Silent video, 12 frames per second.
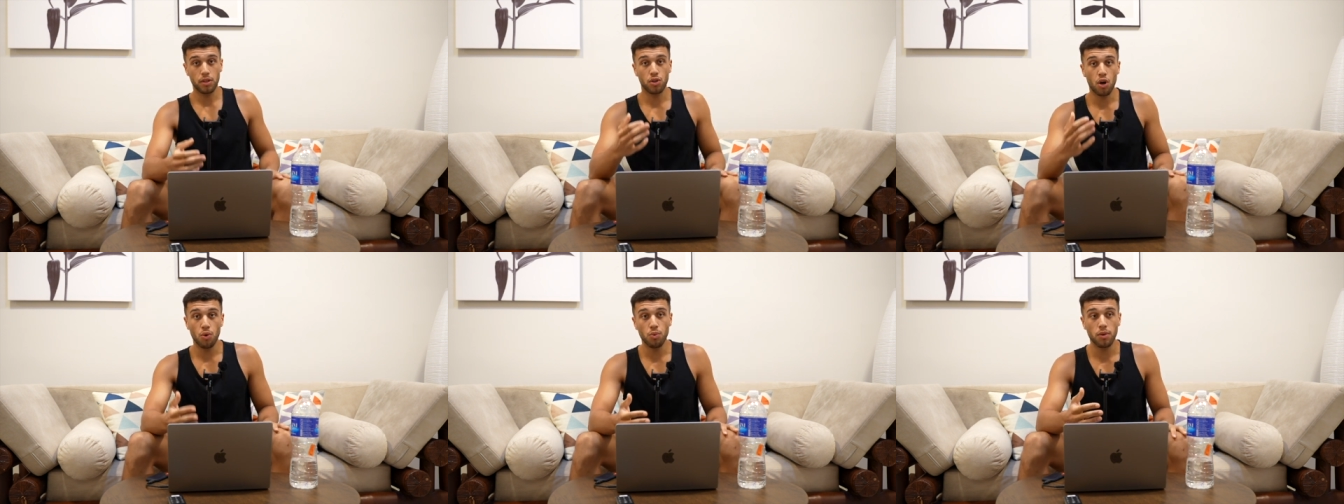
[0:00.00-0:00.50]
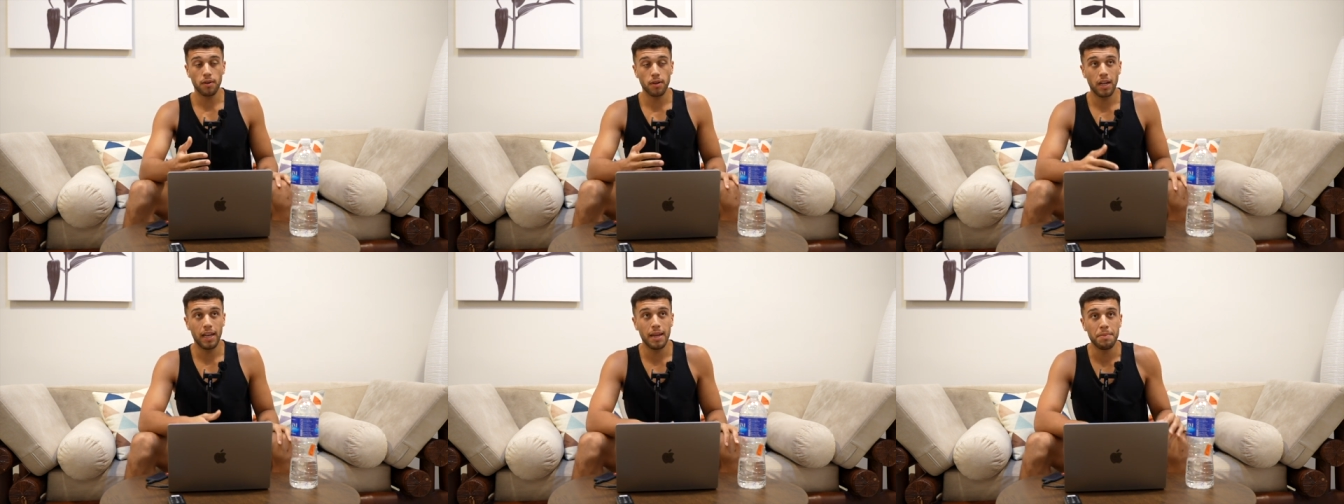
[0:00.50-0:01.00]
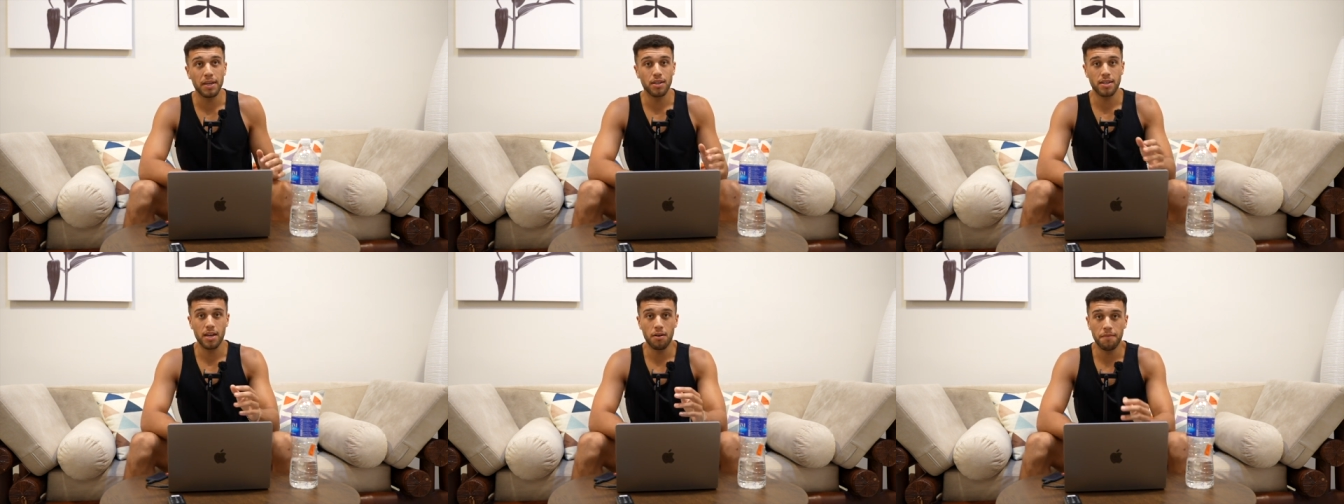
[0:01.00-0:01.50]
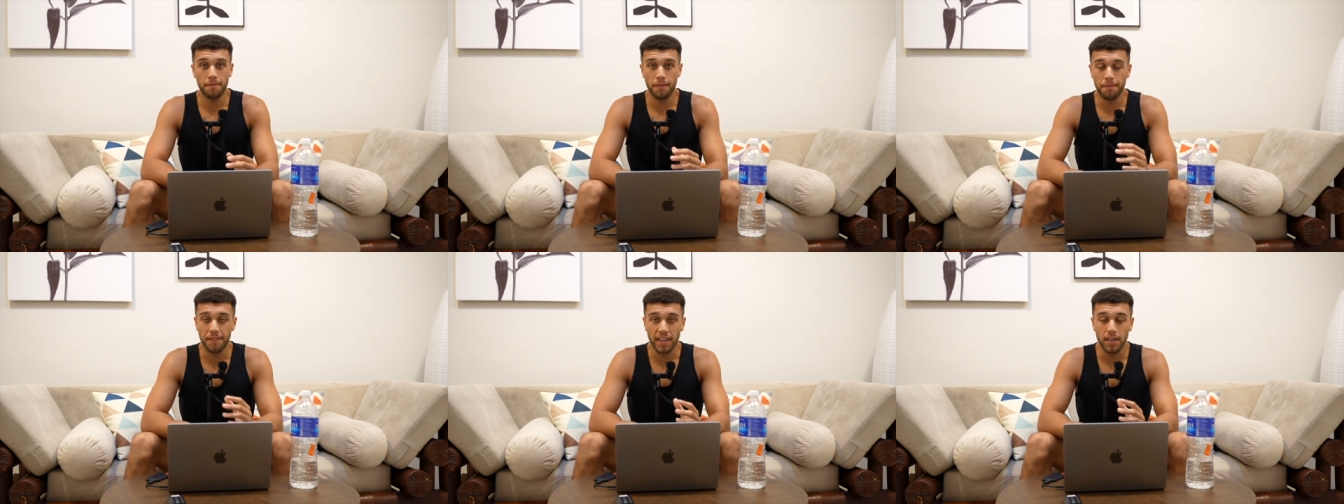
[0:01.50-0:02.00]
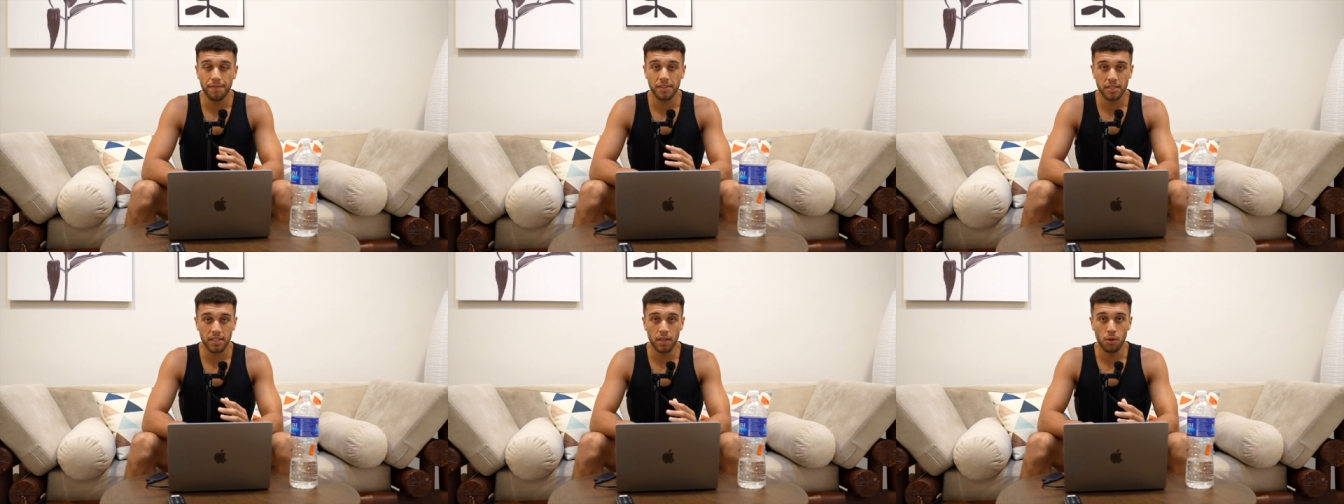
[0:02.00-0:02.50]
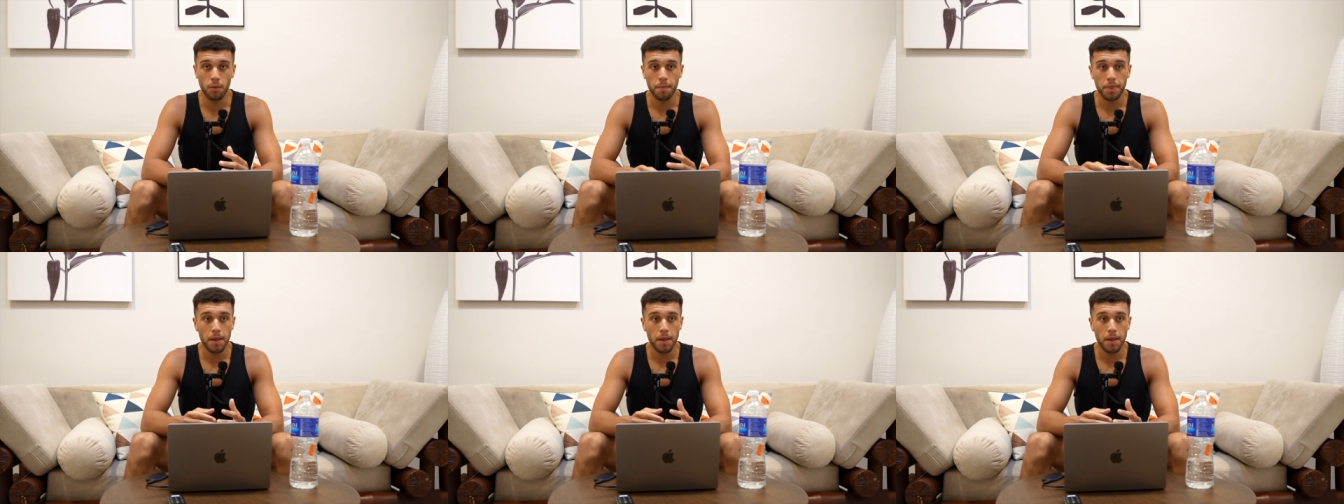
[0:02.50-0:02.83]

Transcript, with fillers: don't limit yourself think of a skill